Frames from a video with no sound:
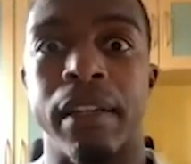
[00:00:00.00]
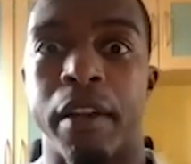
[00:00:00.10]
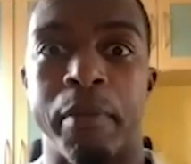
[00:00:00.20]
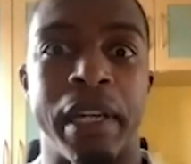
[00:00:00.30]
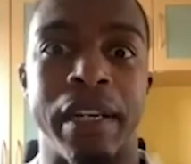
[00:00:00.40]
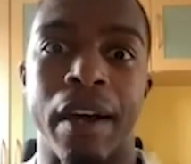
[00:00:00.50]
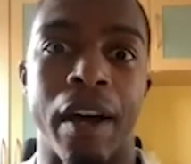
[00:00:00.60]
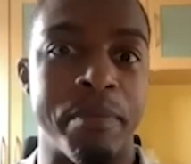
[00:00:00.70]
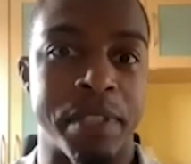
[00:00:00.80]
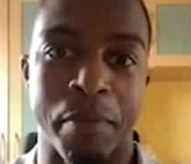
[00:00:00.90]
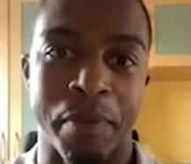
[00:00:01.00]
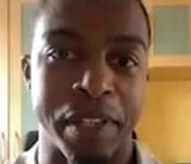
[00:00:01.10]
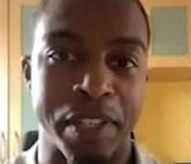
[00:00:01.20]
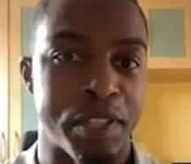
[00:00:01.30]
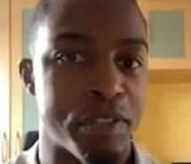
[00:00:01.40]
I mean, I'm someone
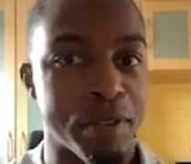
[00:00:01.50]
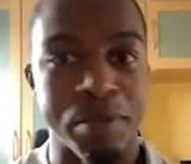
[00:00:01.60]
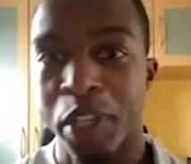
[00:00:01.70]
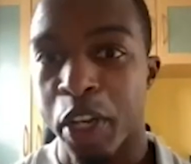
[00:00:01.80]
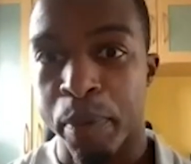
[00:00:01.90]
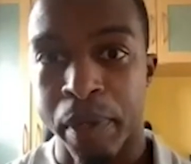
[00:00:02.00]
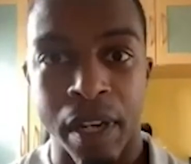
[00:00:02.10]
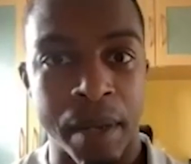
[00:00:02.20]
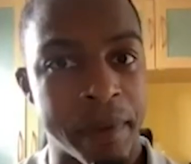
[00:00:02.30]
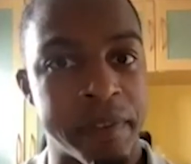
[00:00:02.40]
that's struggled to open up.